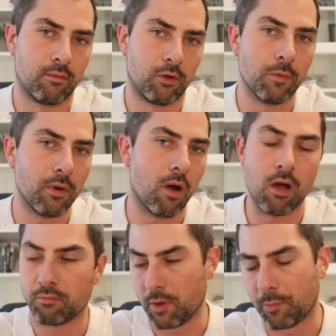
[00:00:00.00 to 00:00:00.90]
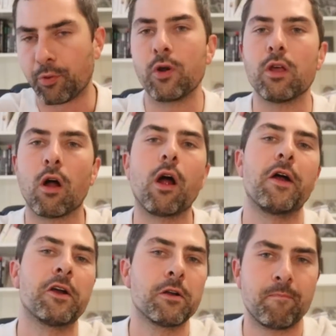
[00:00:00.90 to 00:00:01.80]
could be wrong, but pretty
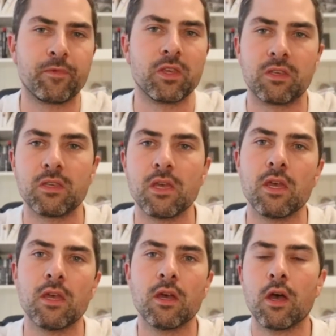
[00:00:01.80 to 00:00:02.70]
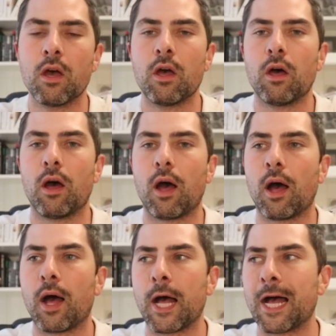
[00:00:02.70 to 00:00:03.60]
hard to see
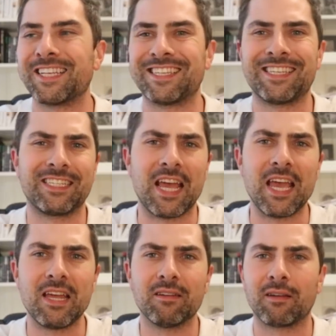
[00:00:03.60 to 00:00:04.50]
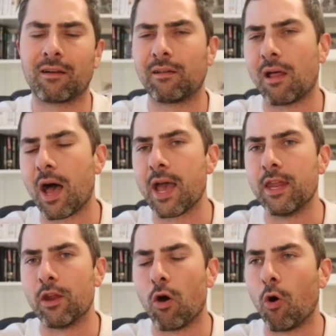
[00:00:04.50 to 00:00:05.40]
uh, a sustained
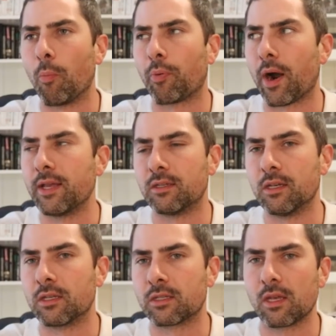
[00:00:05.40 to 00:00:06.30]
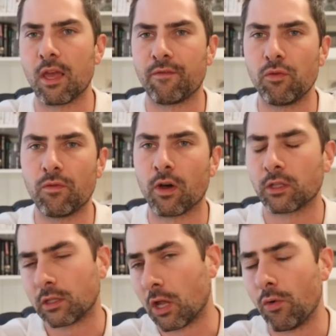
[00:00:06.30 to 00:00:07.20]
decline in home prices if you've got
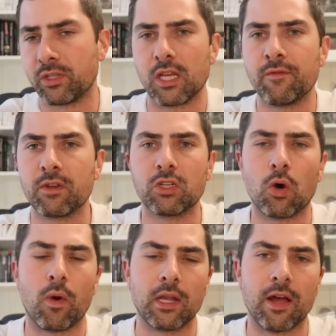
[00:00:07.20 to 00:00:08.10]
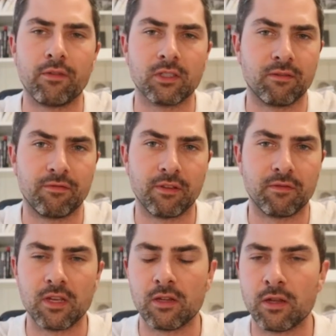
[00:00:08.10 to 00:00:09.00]
the lowest inventory levels in
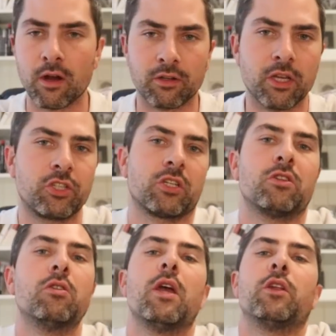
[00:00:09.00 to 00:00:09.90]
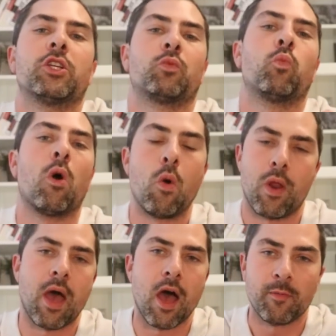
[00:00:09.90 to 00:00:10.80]
15 years. It just it just won't
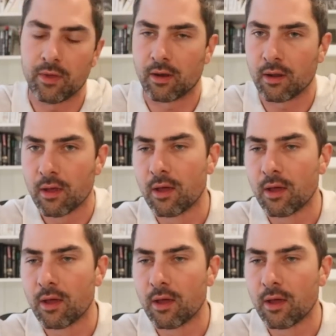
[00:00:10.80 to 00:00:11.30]
happen.